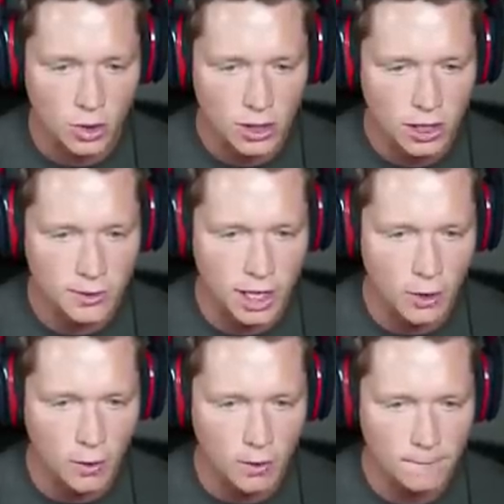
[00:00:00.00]
Here we
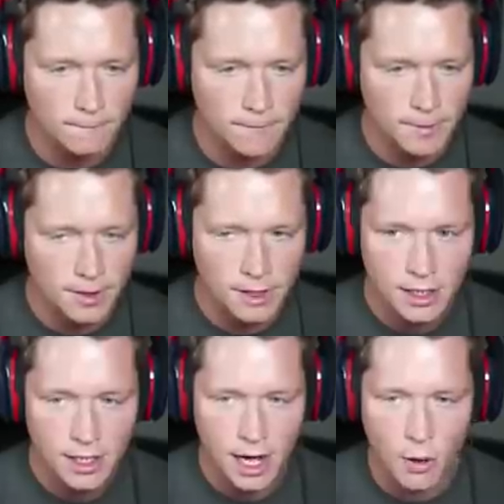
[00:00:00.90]
go.
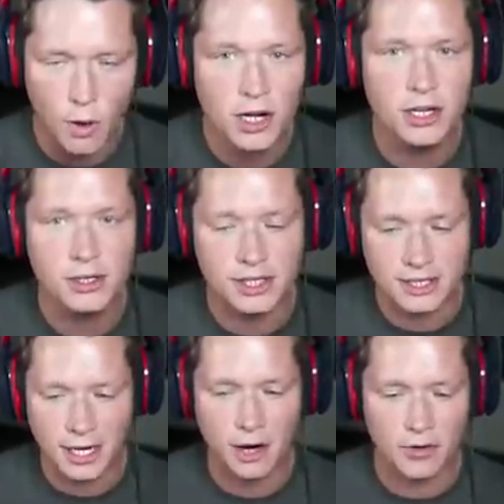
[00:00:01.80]
I wanted to use the
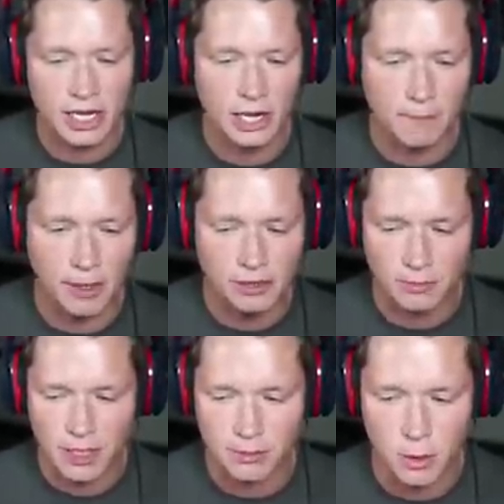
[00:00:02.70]
takeover to hit a buzzer
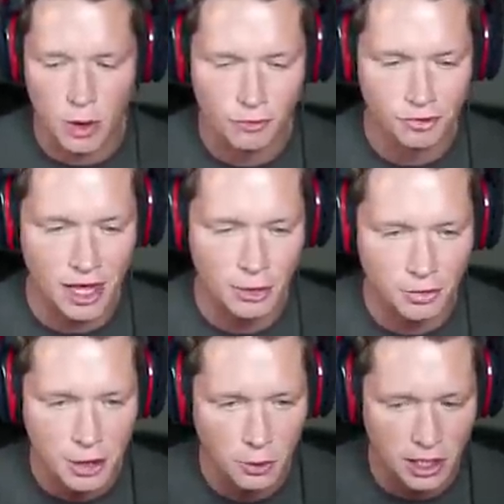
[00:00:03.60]
beater, but I don't
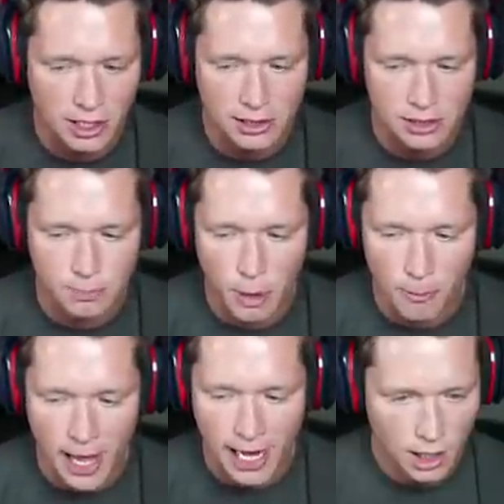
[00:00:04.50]
think we're going to get this ball
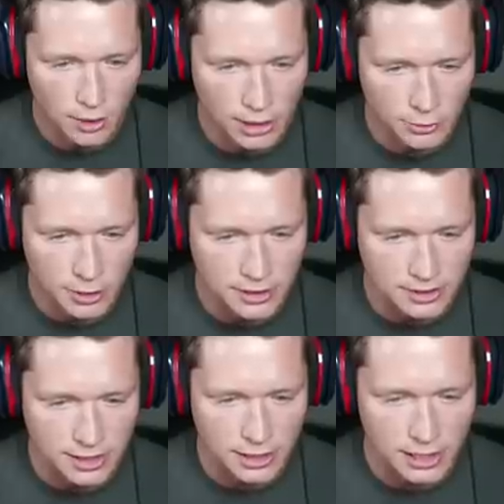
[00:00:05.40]
back unless we can
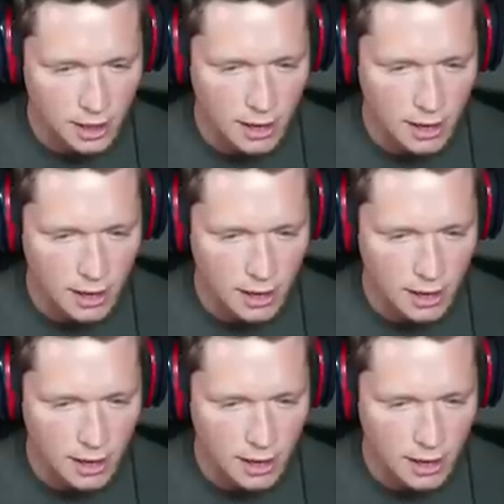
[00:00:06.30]
steal it.